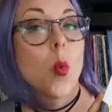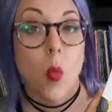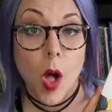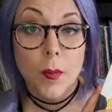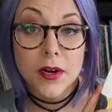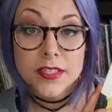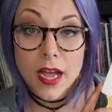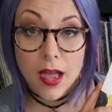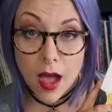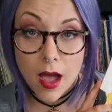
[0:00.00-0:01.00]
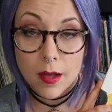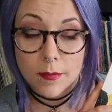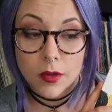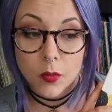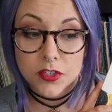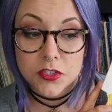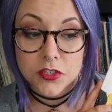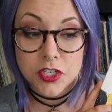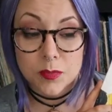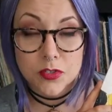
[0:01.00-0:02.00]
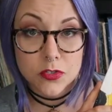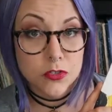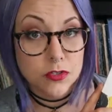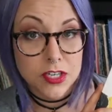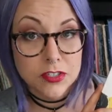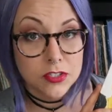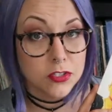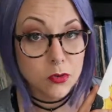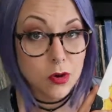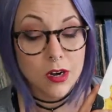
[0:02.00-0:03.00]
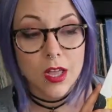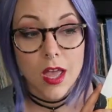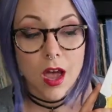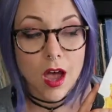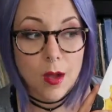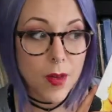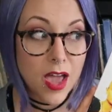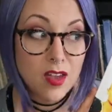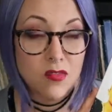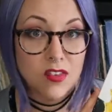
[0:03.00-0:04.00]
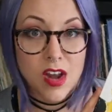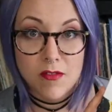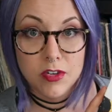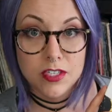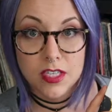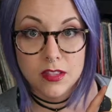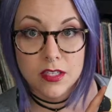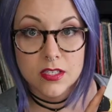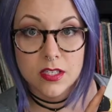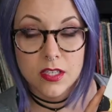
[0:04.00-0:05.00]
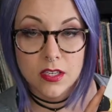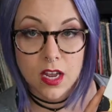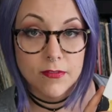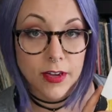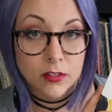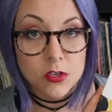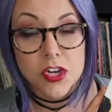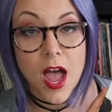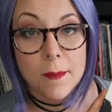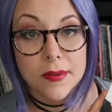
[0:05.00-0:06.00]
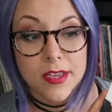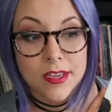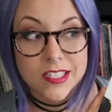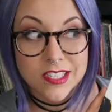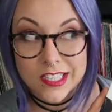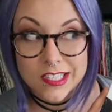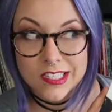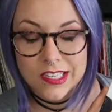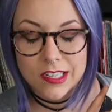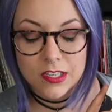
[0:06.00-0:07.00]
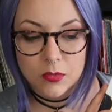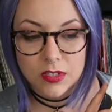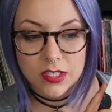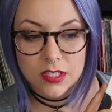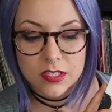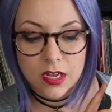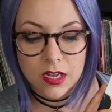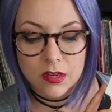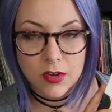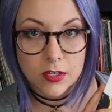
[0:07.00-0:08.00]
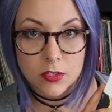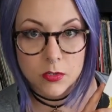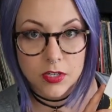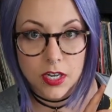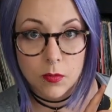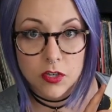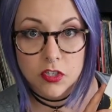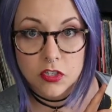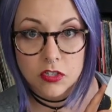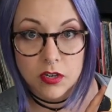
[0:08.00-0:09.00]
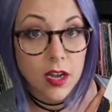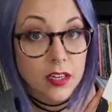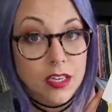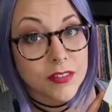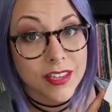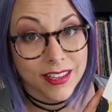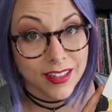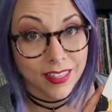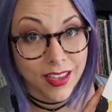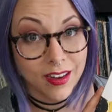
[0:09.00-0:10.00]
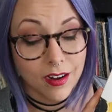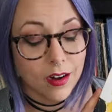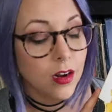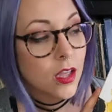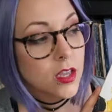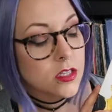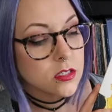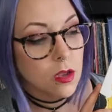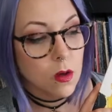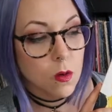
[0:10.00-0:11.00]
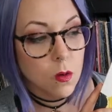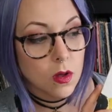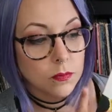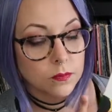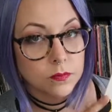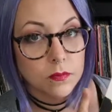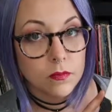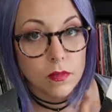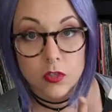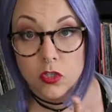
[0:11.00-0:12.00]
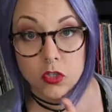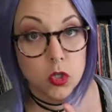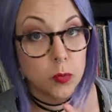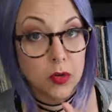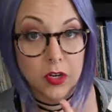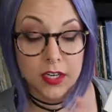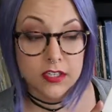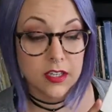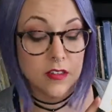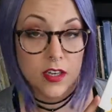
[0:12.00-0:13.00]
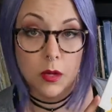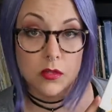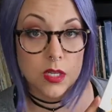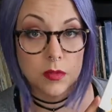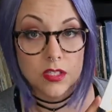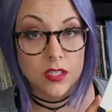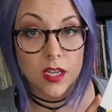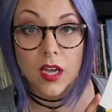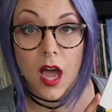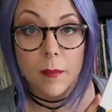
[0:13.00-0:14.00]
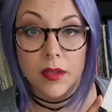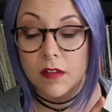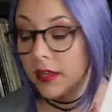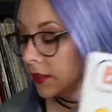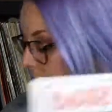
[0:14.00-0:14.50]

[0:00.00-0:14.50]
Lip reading: Walmart.com, which ships straight to store. I have never seen this in a vinyl shop since it has released on Record Store Day, which I didn't even get it that year. So super excited that I was able to snag a copy of it.